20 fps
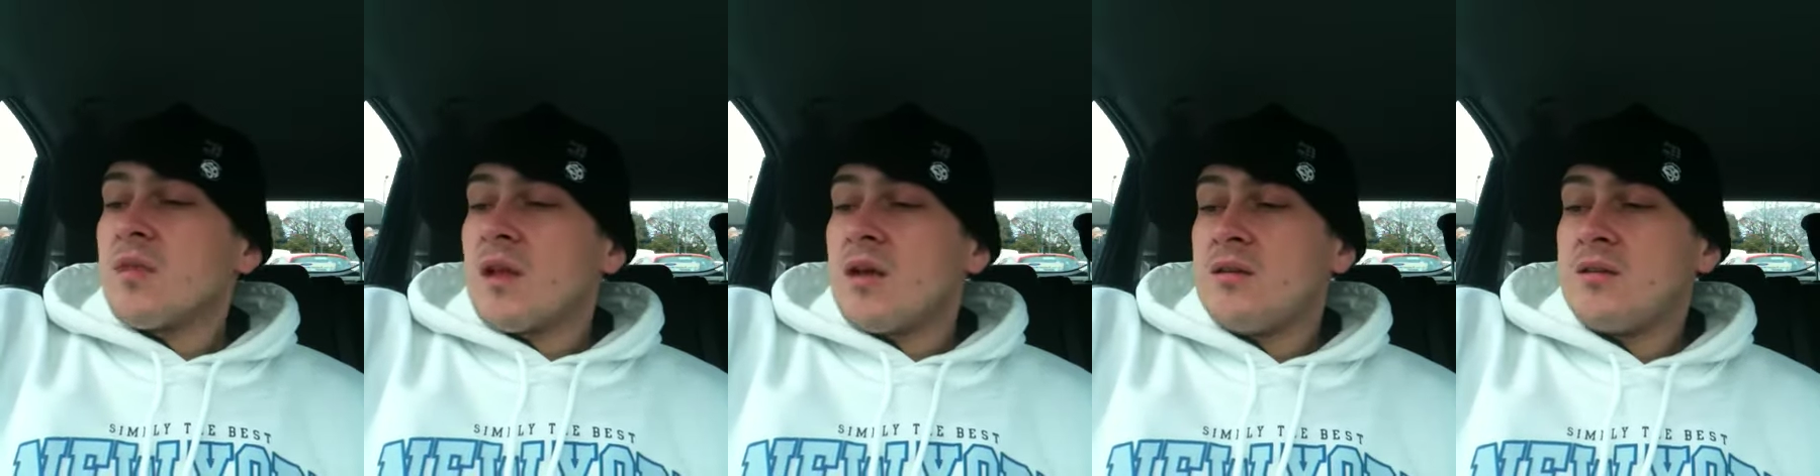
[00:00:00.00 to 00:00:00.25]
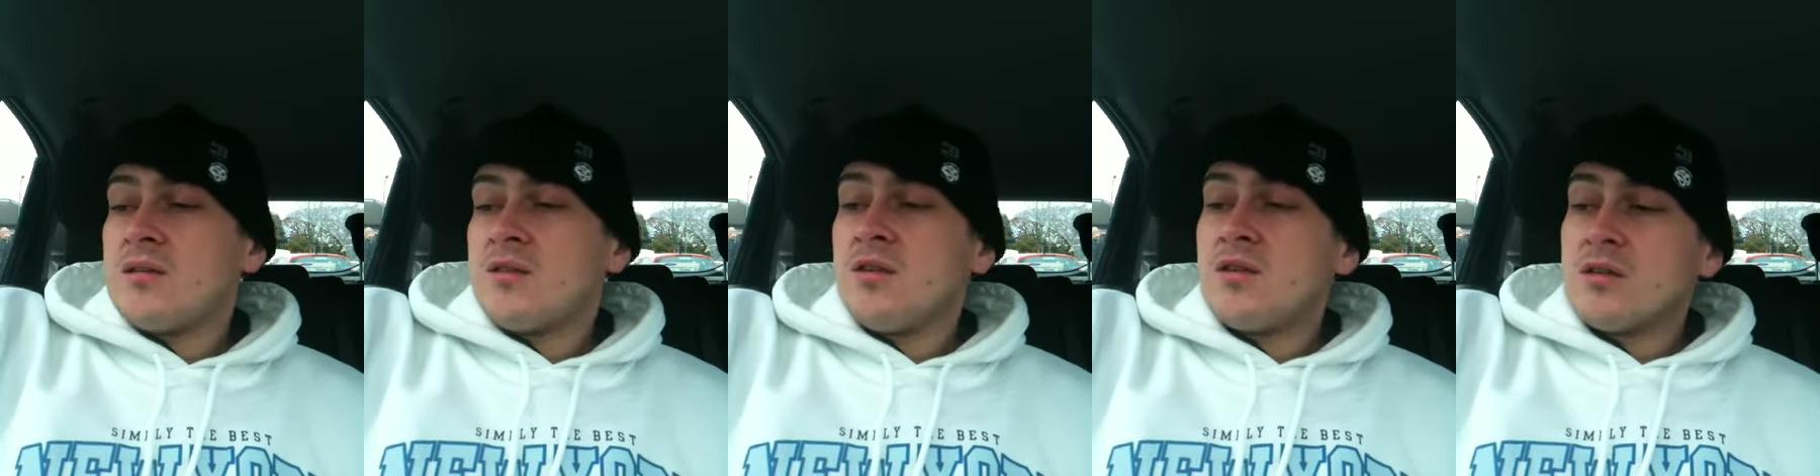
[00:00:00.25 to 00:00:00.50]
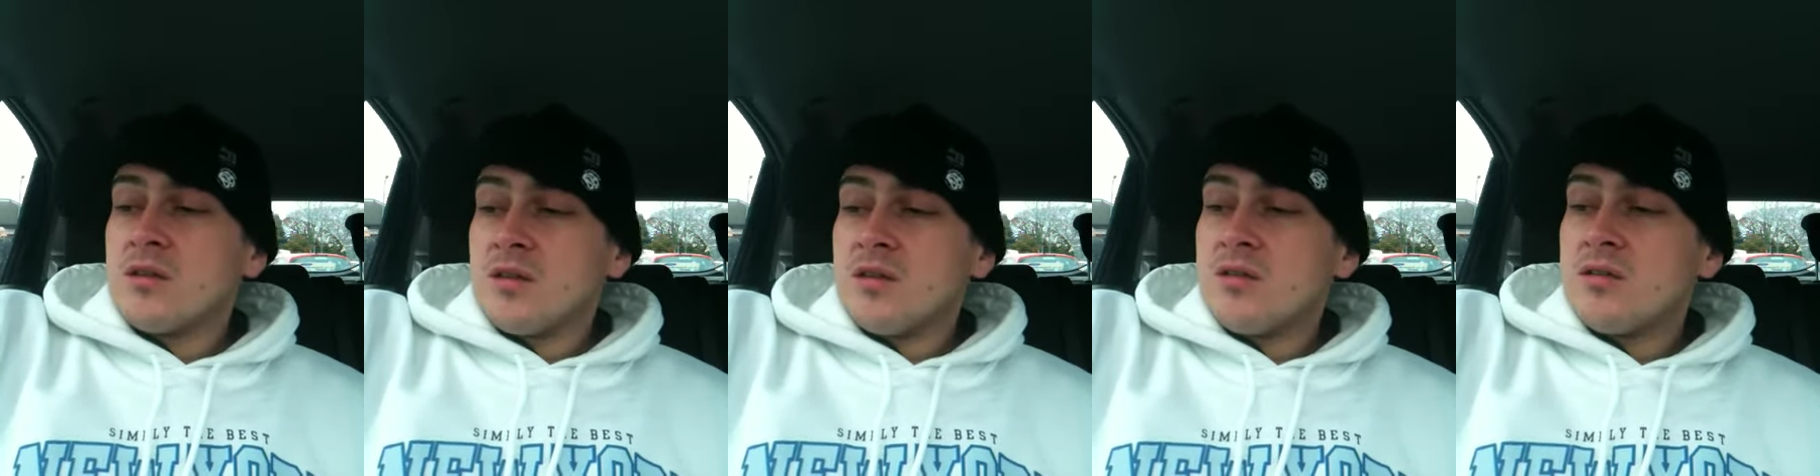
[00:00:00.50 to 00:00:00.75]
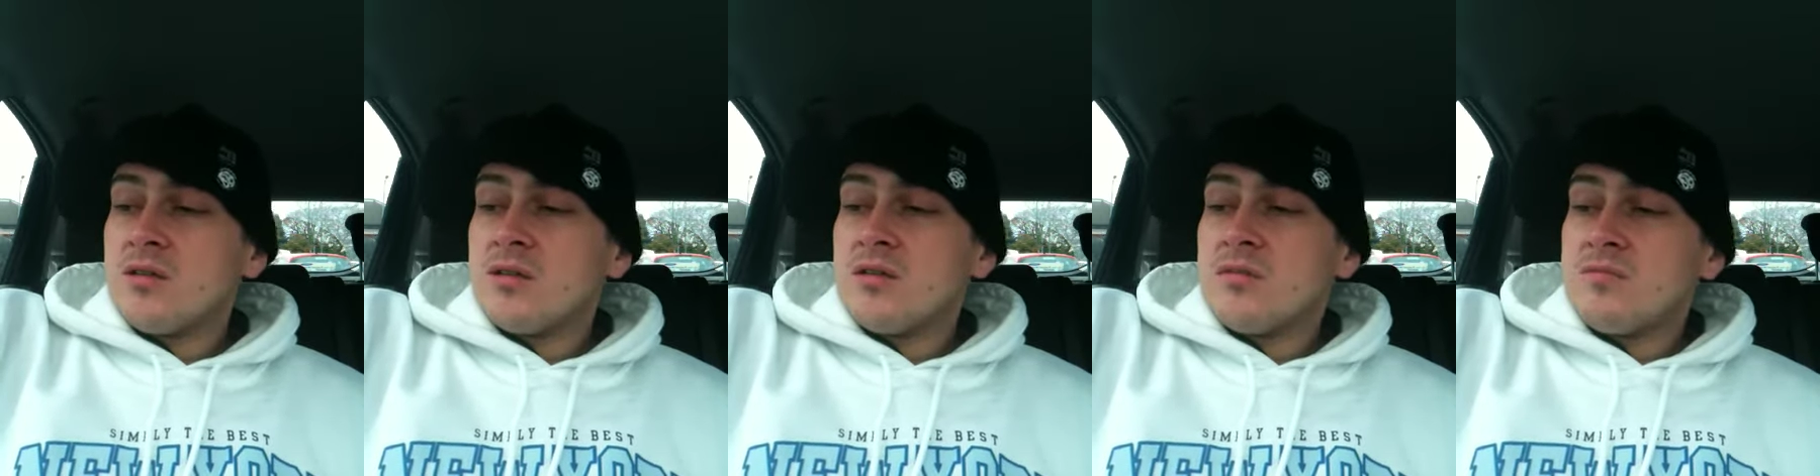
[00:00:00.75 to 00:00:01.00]
And it's not
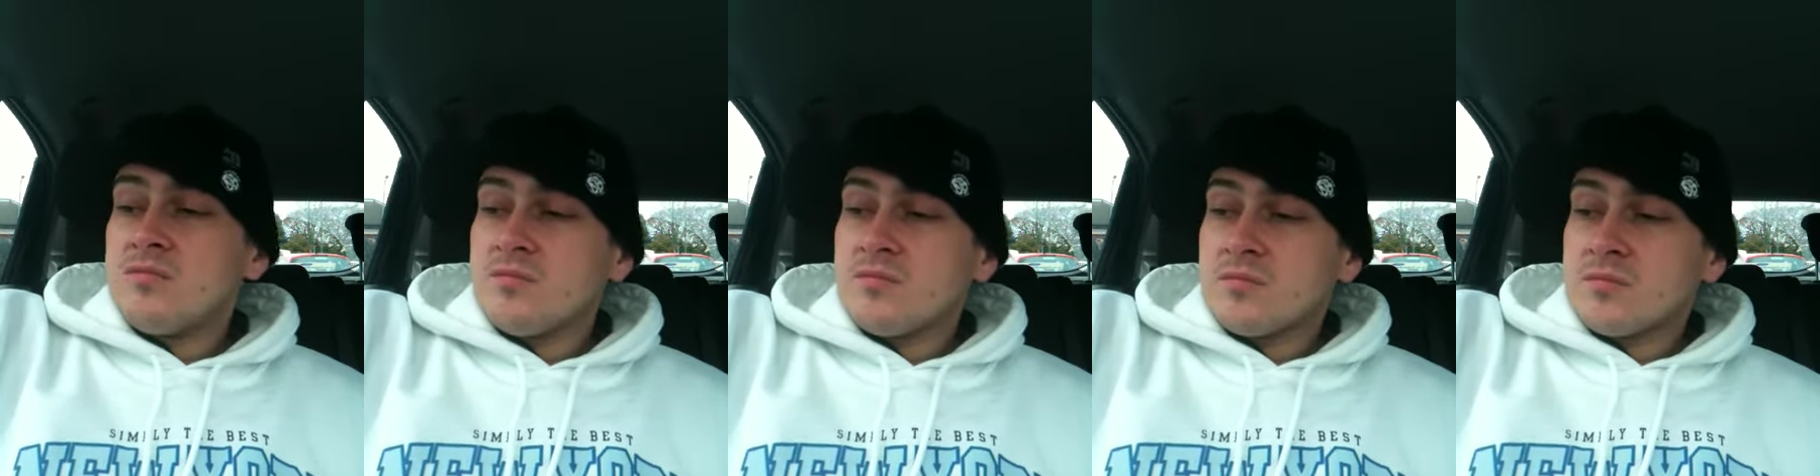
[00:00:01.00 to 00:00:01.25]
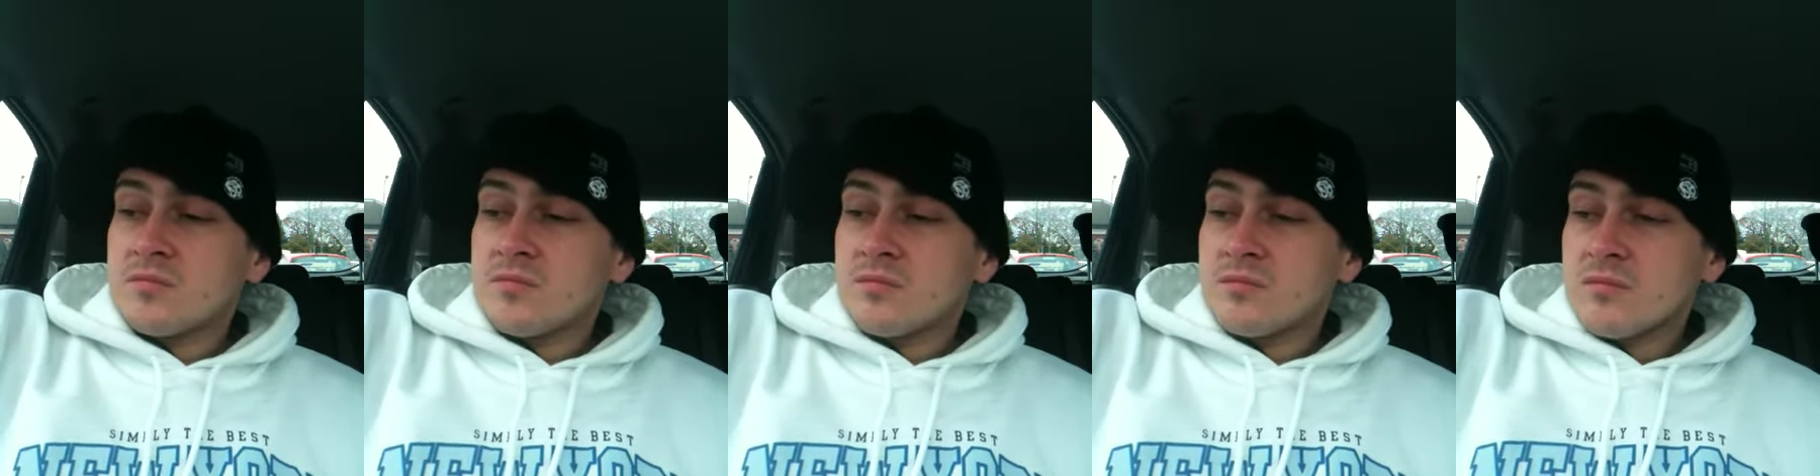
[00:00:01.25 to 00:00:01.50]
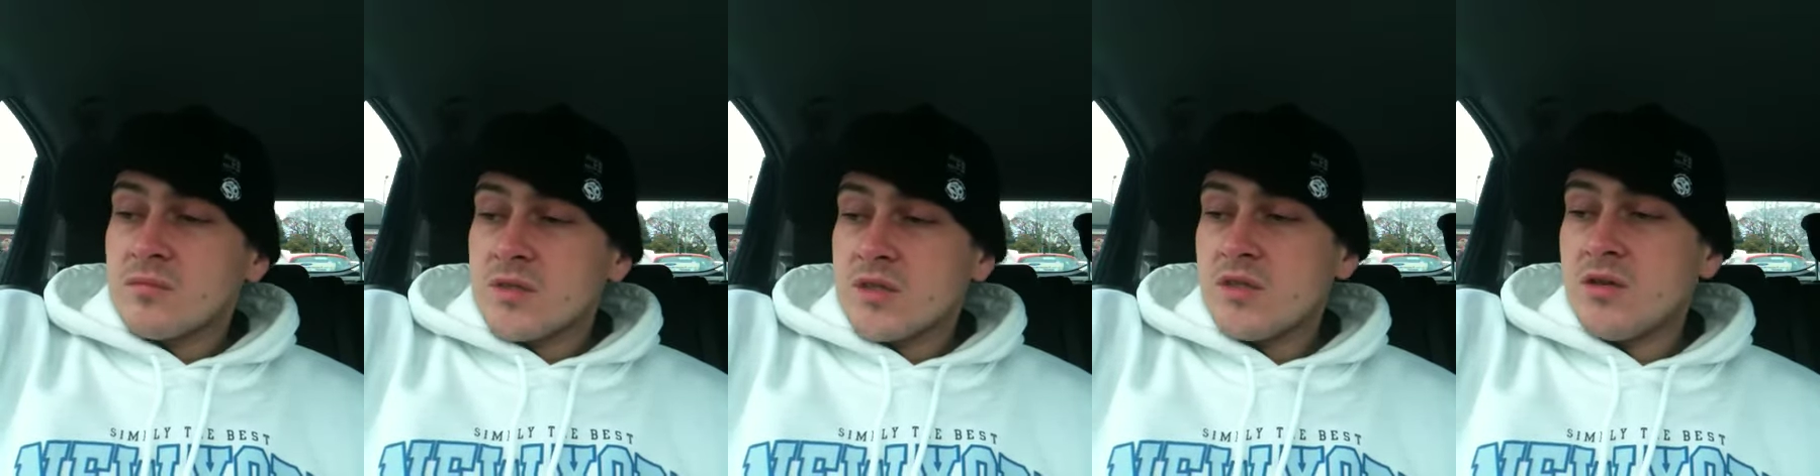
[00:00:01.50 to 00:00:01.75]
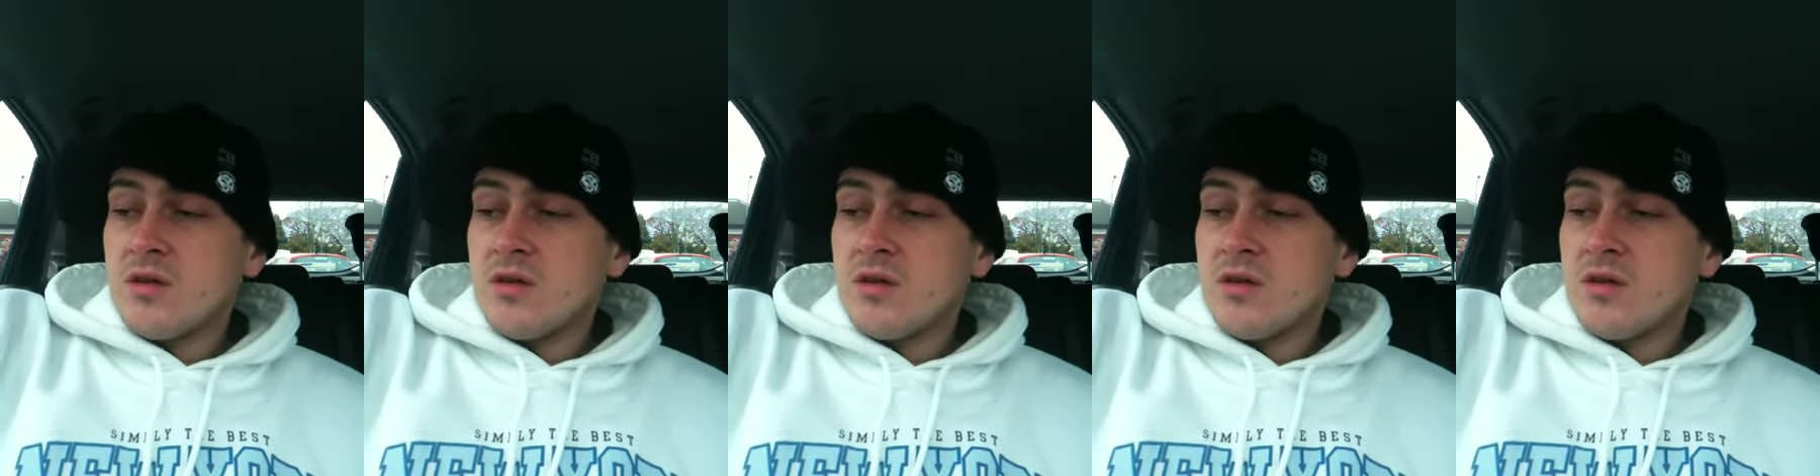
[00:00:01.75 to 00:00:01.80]
good. It's